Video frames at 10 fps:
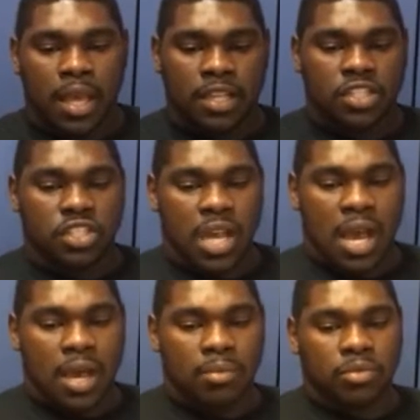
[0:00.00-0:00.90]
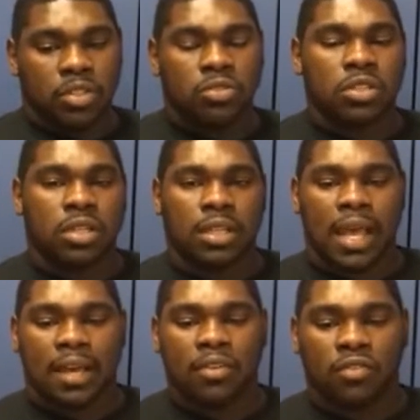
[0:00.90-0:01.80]
his job due to the
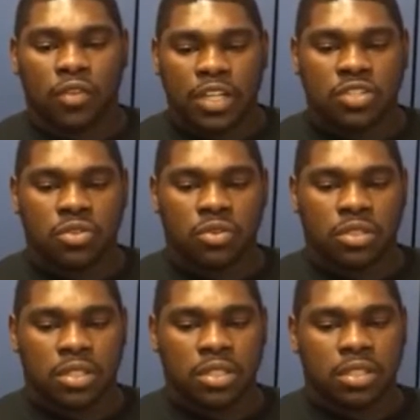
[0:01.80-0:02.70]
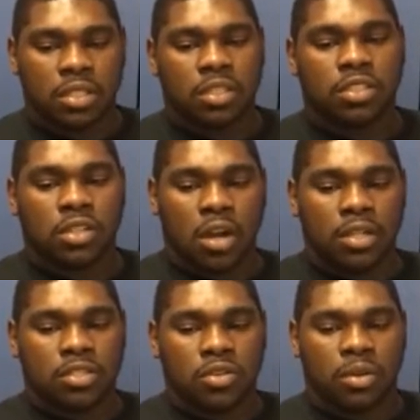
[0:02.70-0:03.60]
lack of resources,
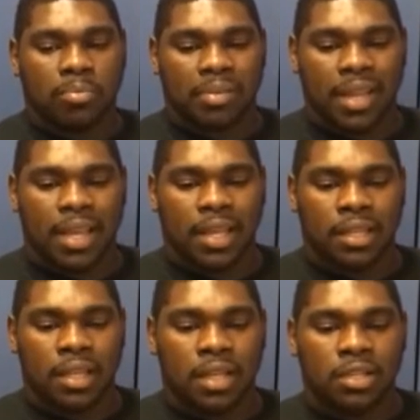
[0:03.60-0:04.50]
started to complain